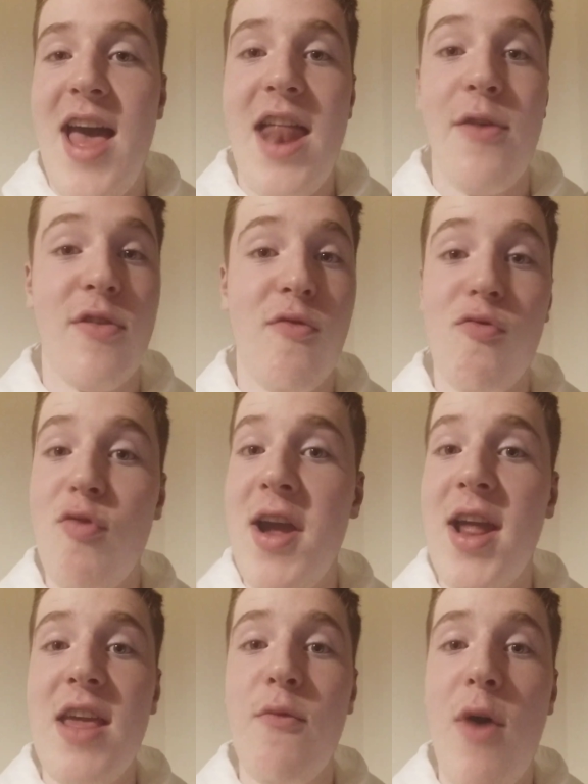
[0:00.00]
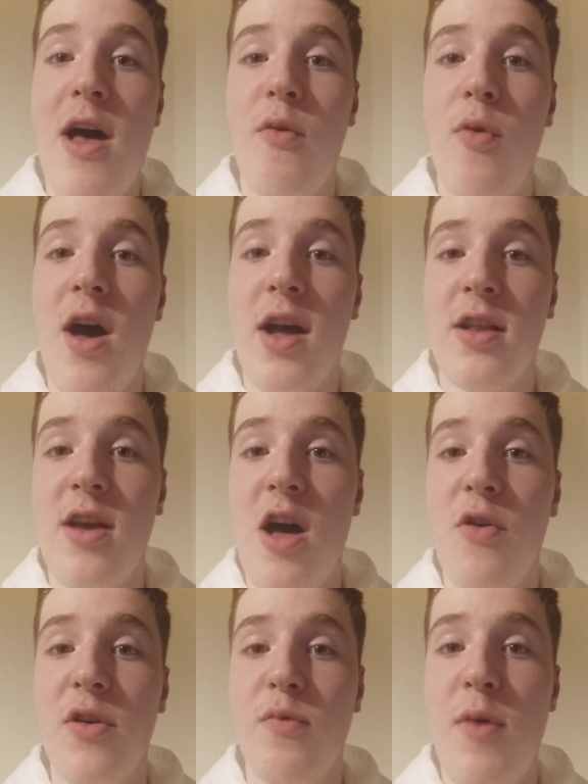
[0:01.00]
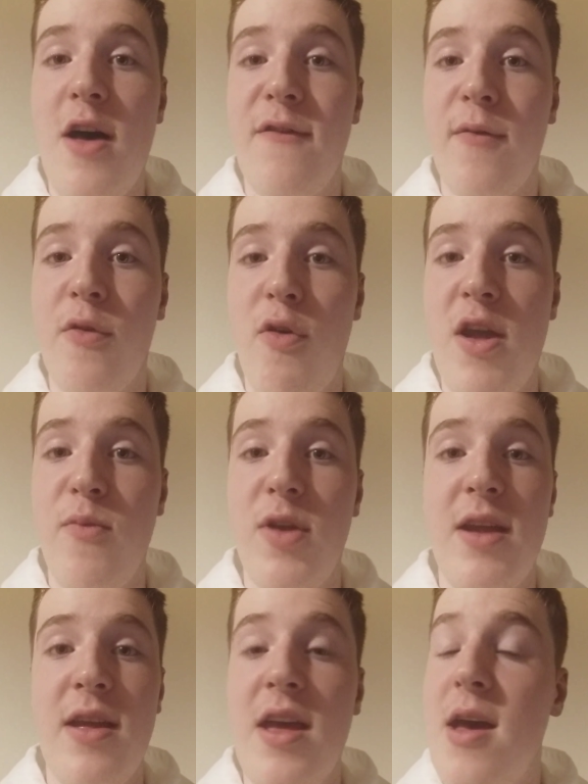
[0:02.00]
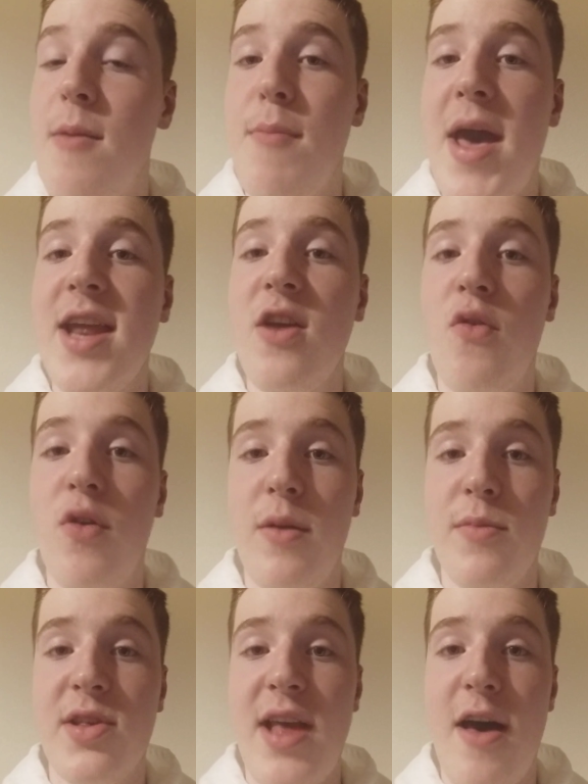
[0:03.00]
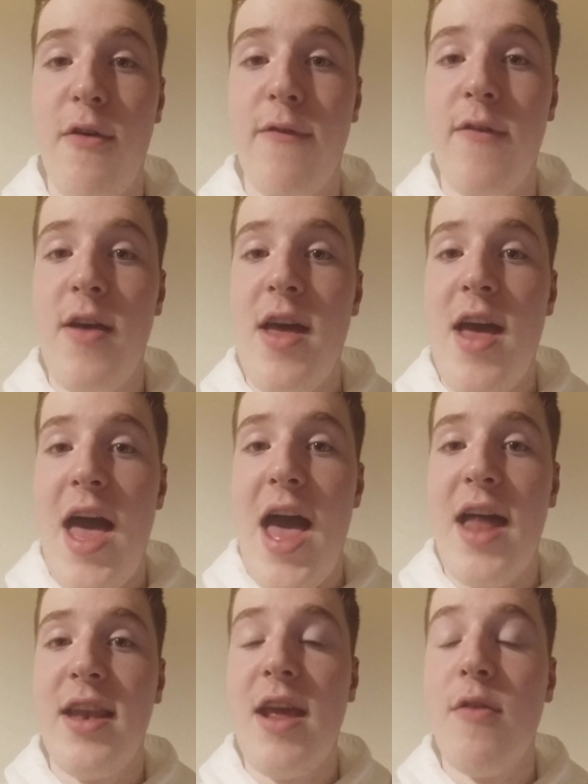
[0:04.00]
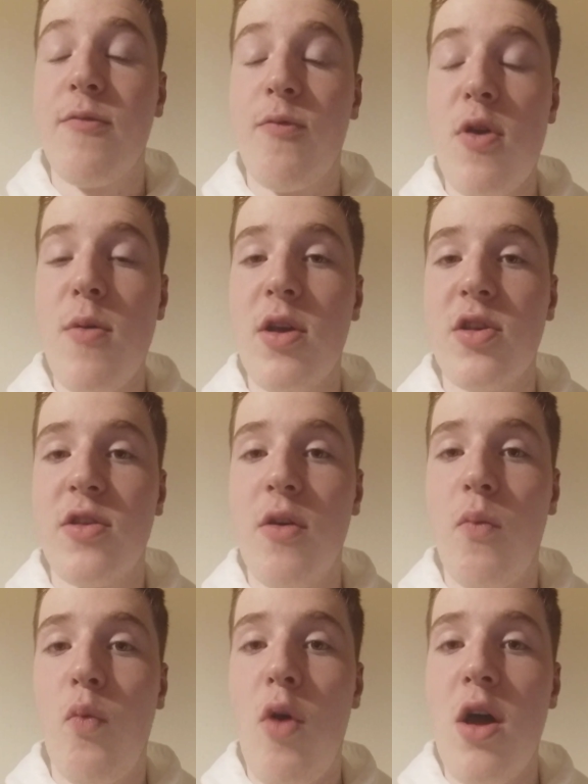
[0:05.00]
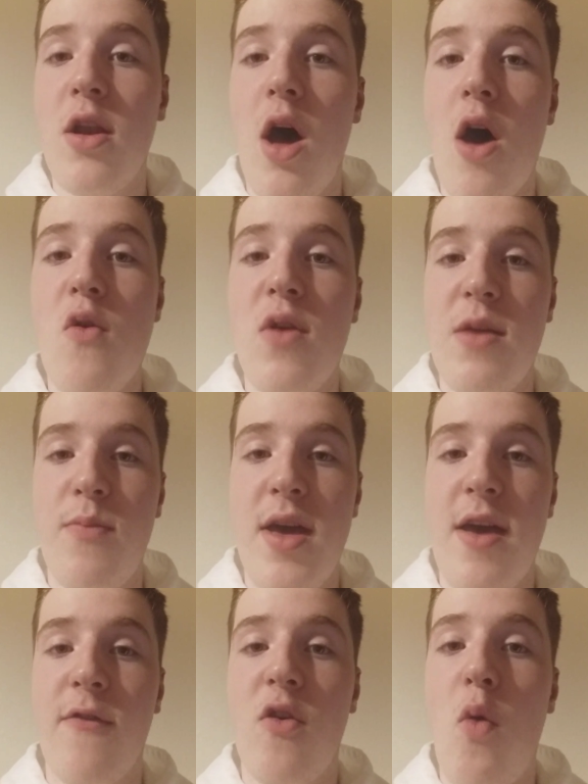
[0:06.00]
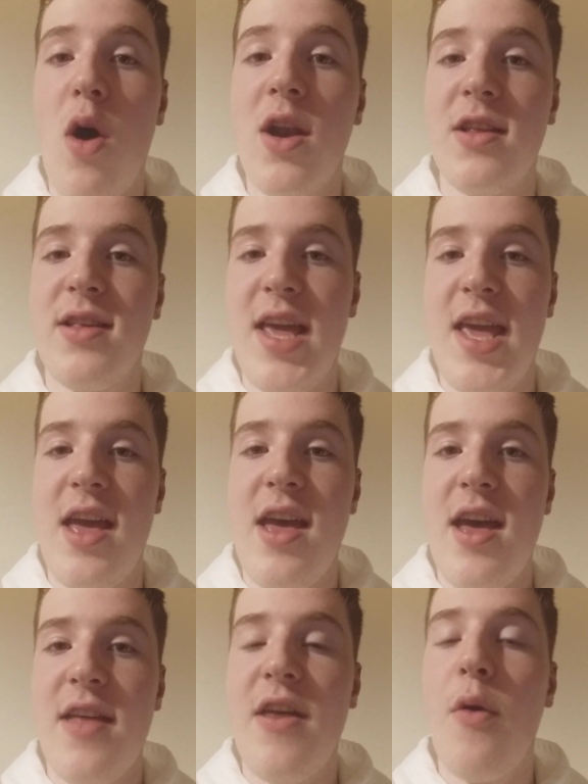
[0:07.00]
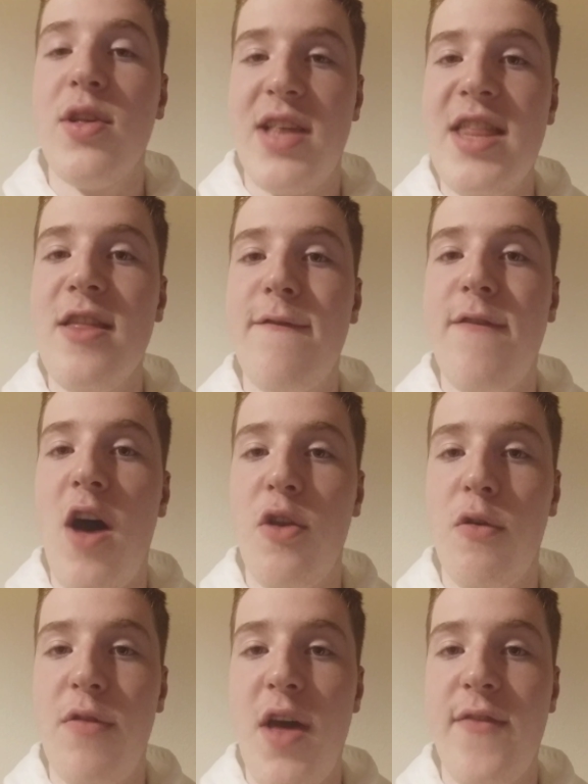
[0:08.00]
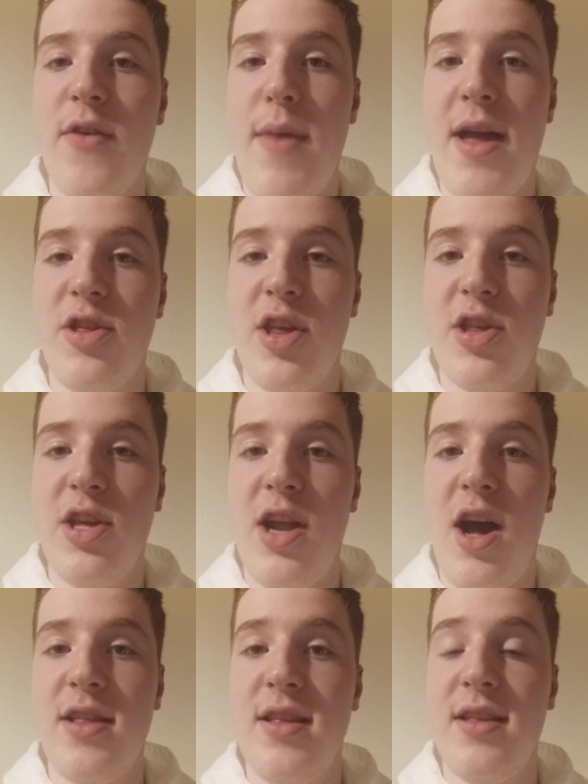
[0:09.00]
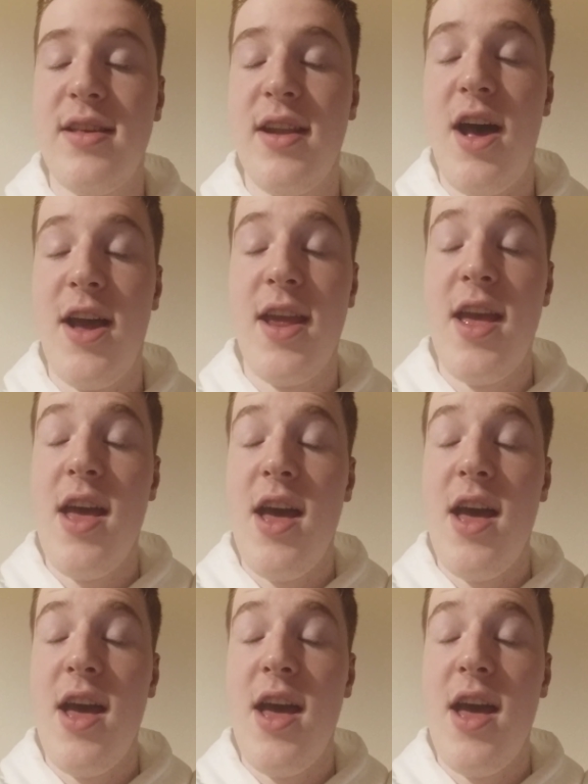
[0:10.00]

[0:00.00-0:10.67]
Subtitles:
And it was a really well worked goal as well from Greenwood. He made it all himself, and it was pretty much the one only bit of quality that was in the final third for Manchester United tonight.